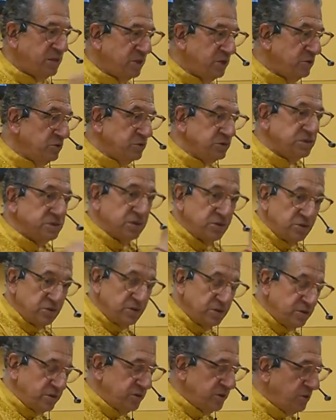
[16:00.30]
thing used
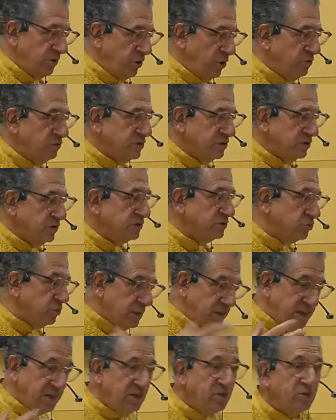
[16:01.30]
in overdose
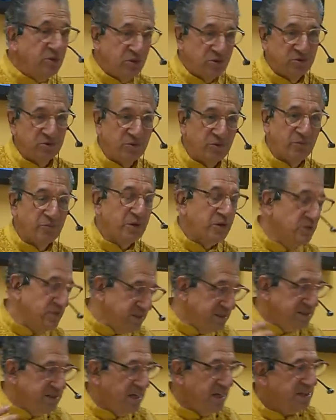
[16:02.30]
will kill you because
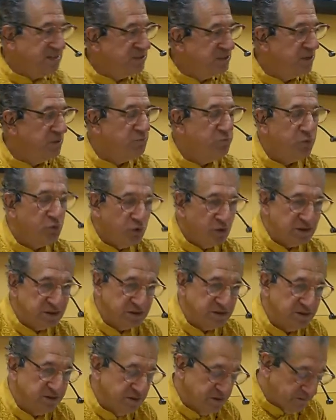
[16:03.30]
it's actually a
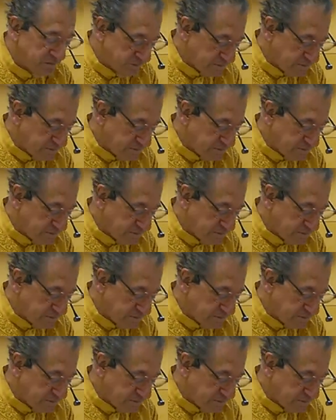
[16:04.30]
poison.